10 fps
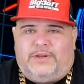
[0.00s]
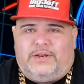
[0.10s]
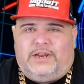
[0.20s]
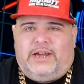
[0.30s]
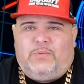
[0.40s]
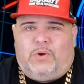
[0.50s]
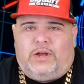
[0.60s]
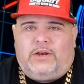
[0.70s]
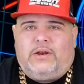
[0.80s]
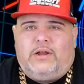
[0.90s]
And day
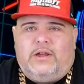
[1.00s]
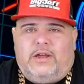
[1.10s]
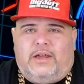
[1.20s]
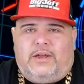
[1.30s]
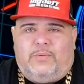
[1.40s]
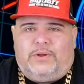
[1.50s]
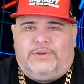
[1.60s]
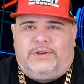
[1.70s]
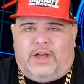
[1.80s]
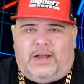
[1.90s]
one, he
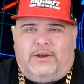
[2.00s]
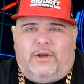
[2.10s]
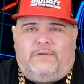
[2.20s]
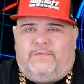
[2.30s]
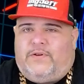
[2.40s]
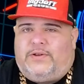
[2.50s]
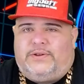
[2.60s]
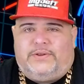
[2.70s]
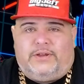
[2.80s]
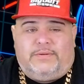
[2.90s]
was nodding off, falling
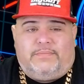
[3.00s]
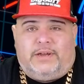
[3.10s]
asleep.